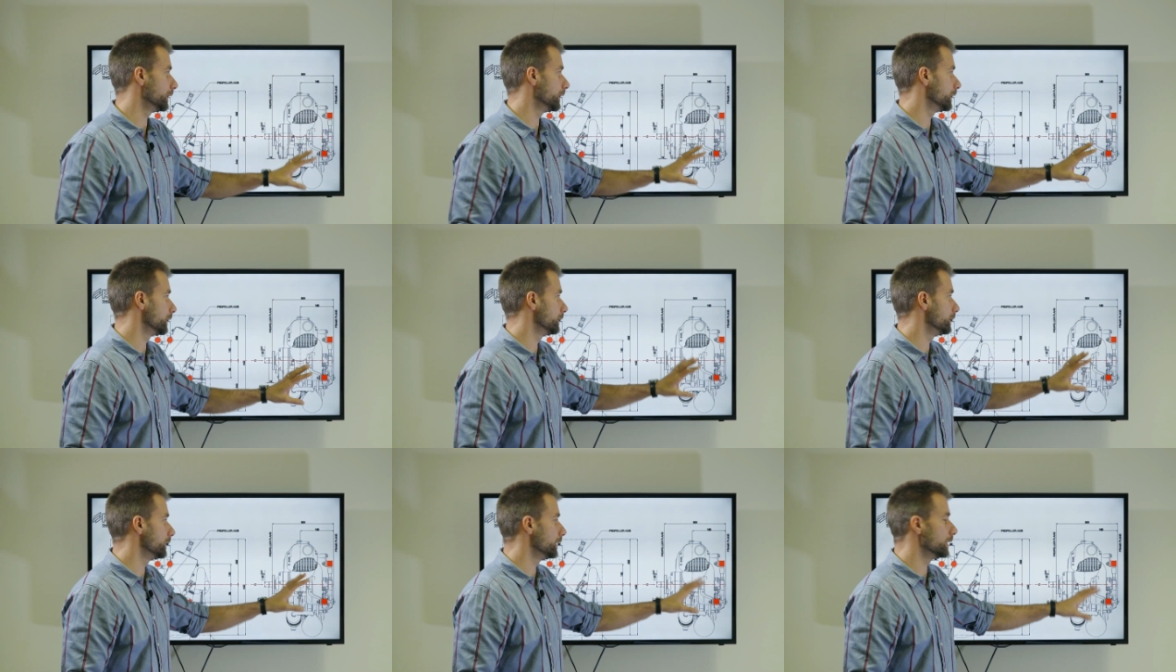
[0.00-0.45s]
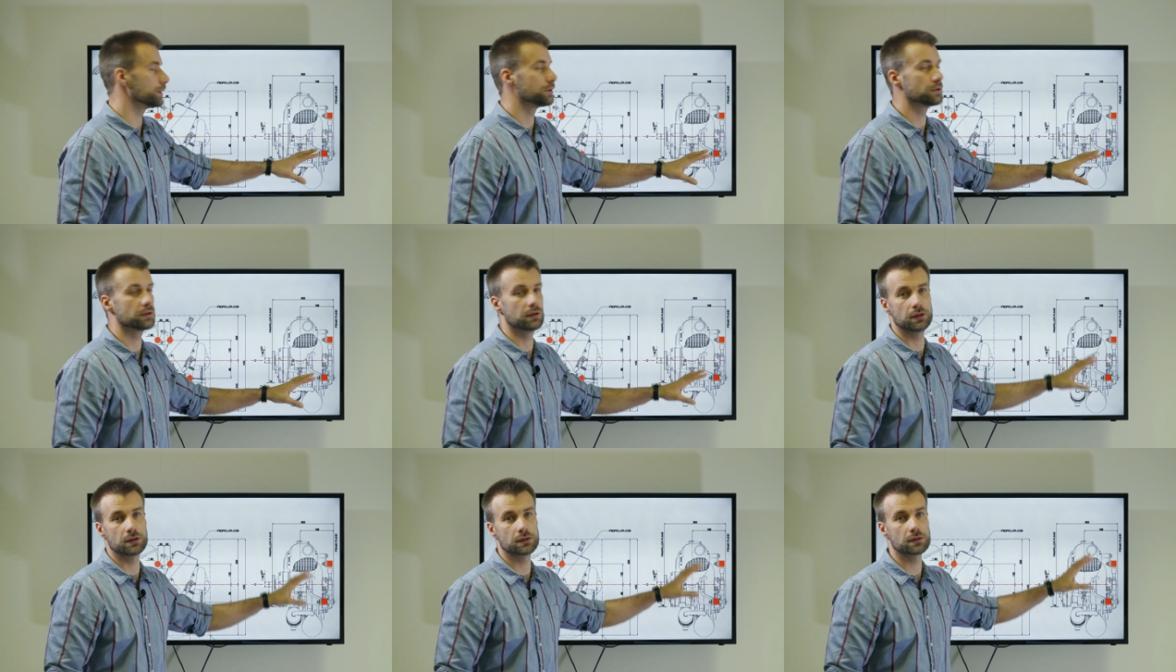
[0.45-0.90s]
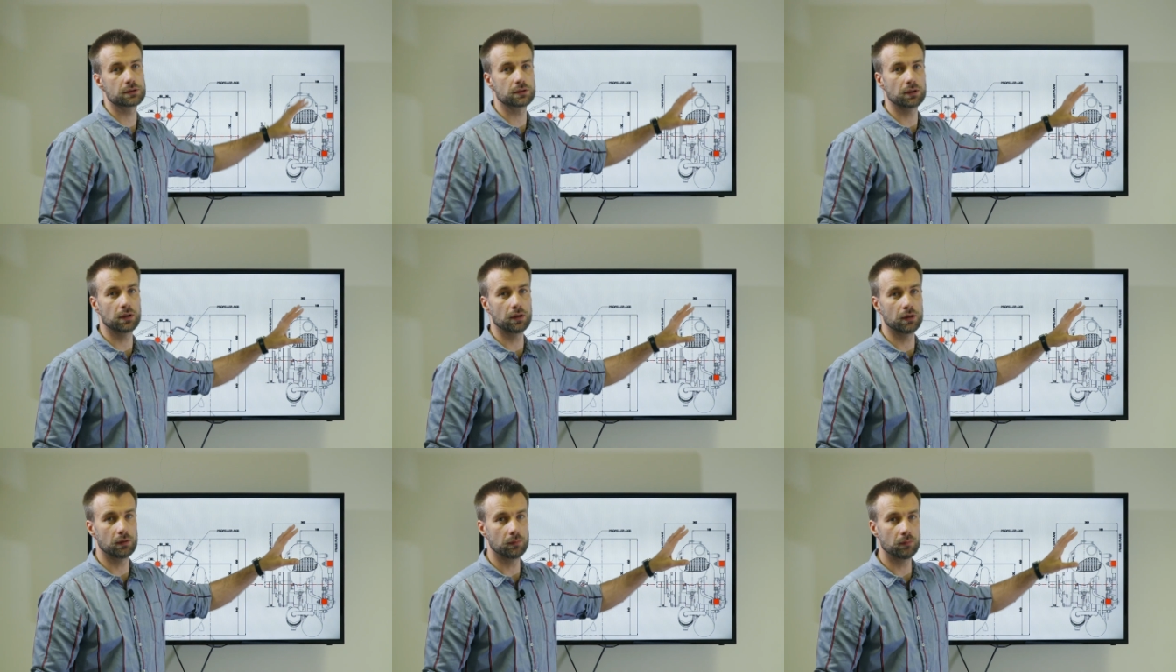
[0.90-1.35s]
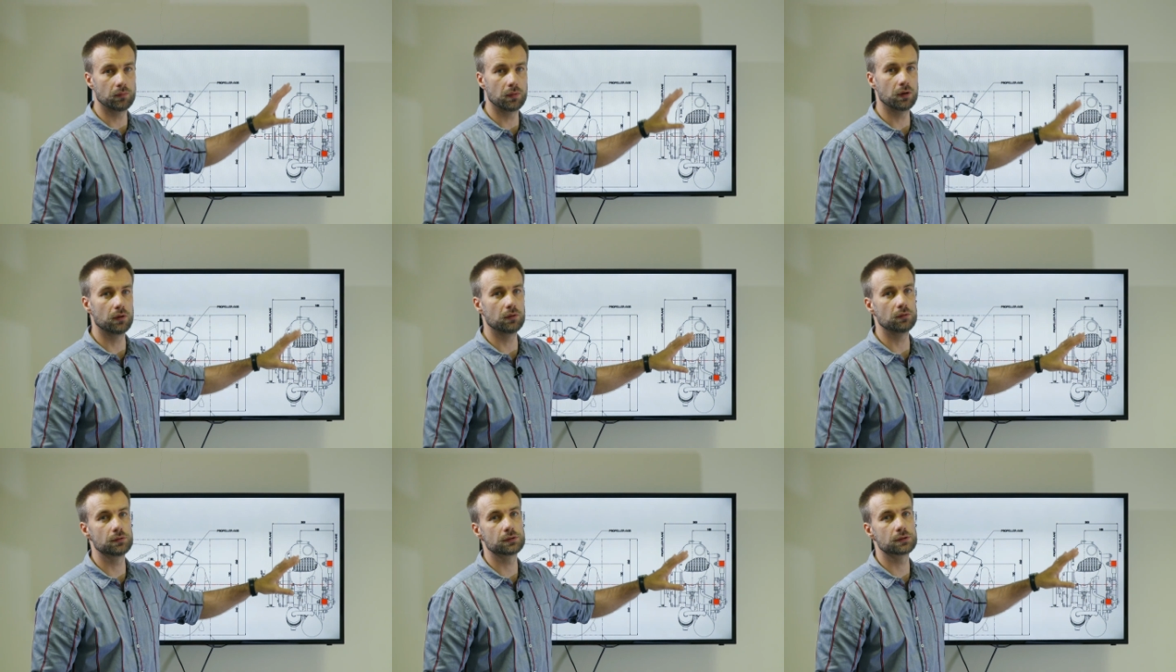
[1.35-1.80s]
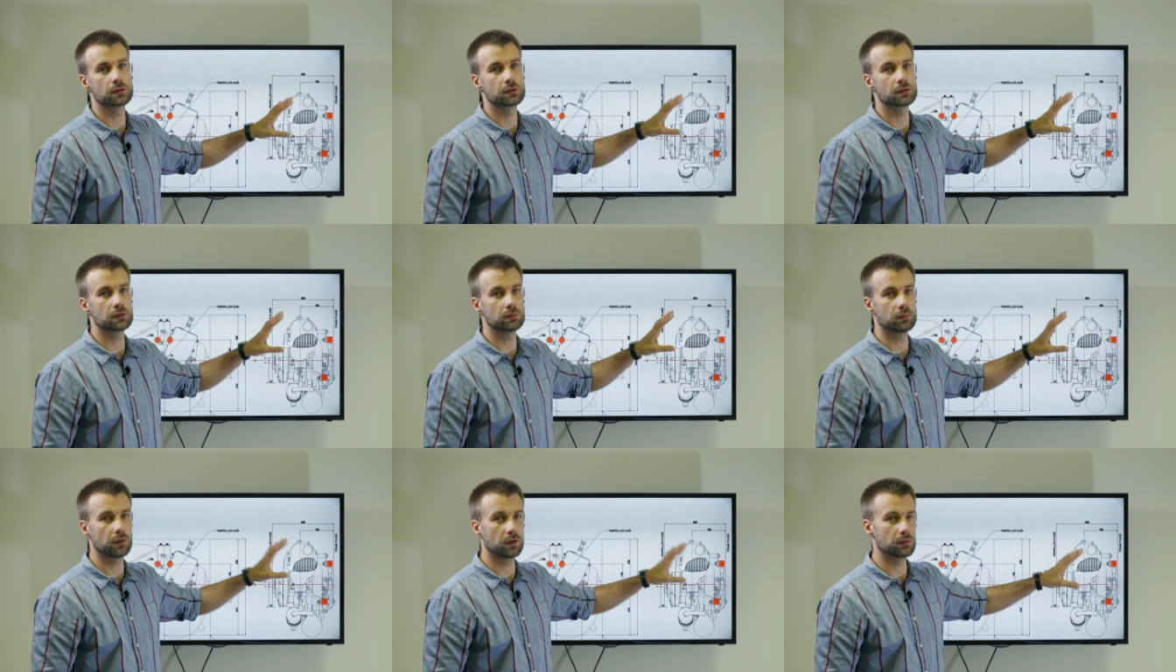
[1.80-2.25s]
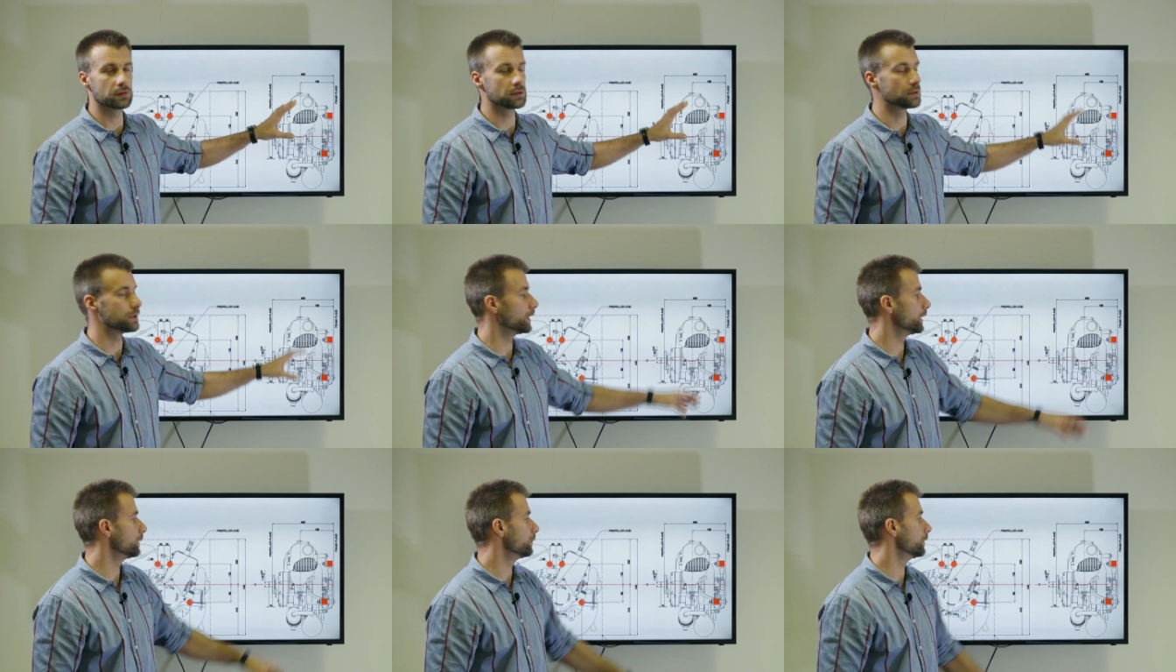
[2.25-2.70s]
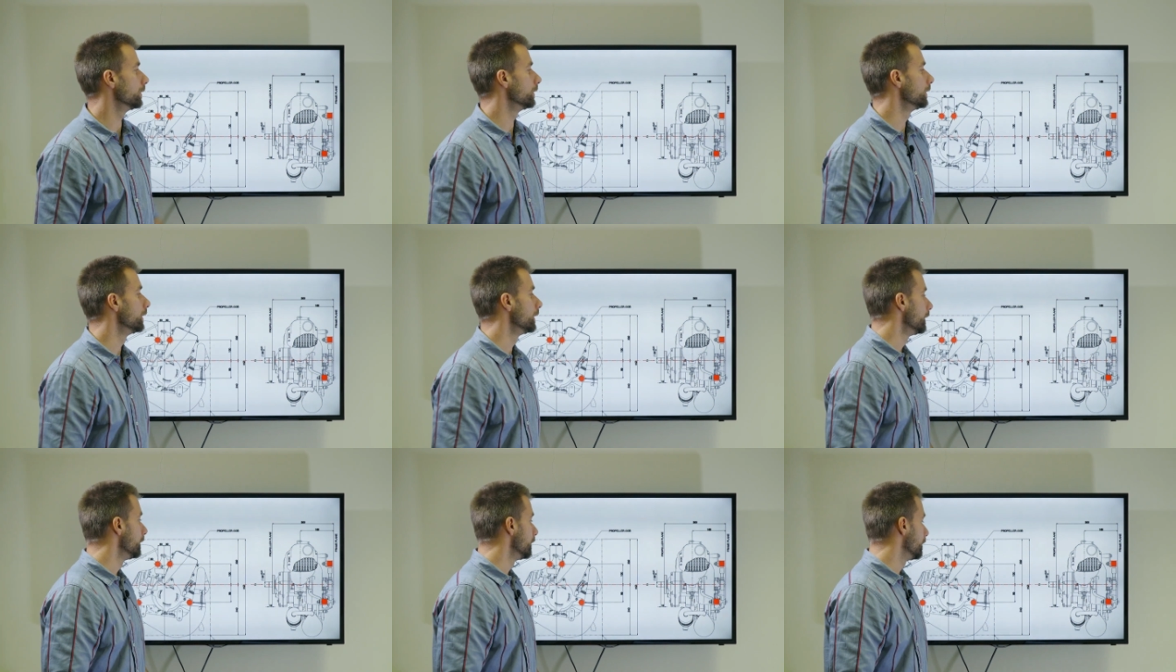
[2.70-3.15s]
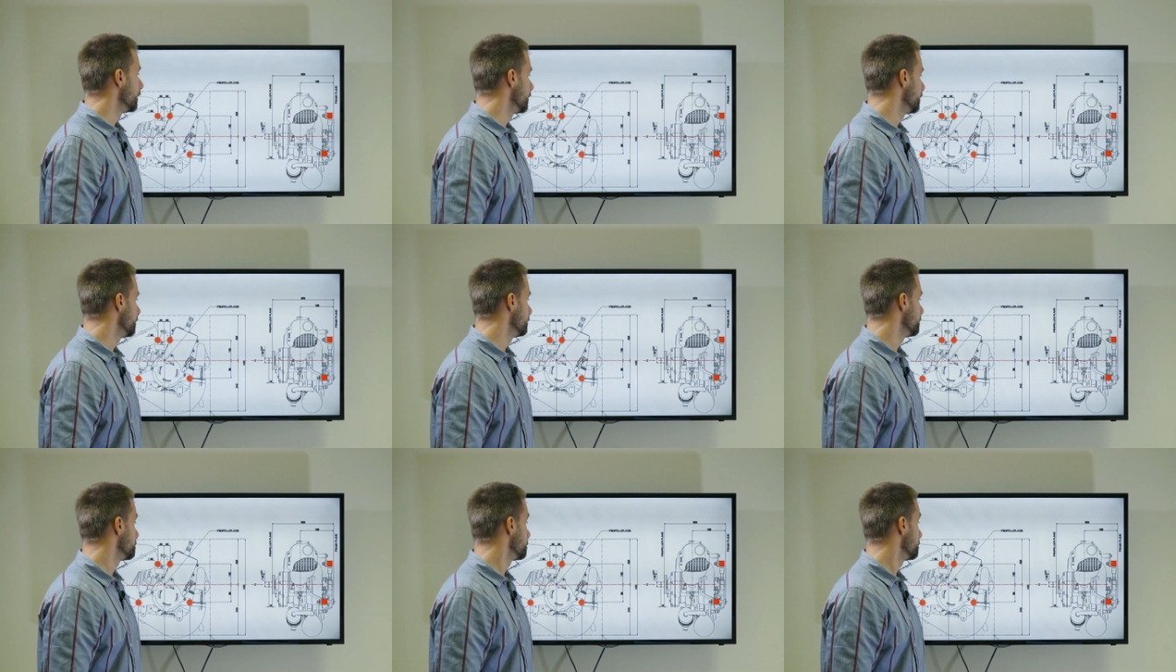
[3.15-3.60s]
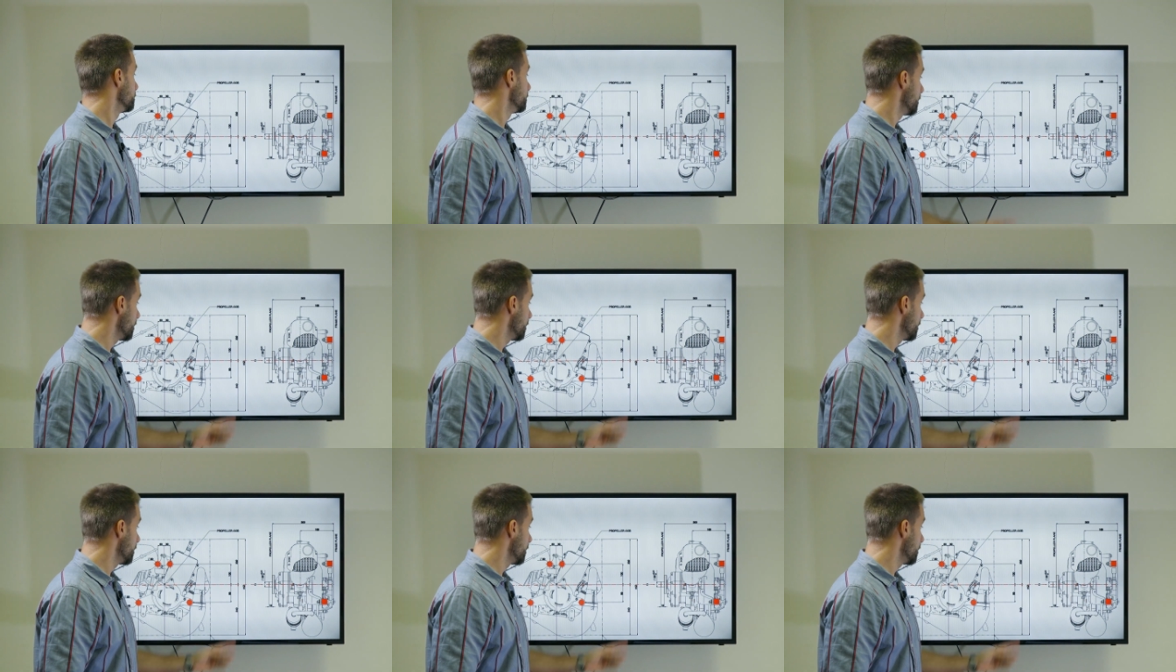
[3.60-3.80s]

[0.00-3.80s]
and the engine is uh, most most stable in between.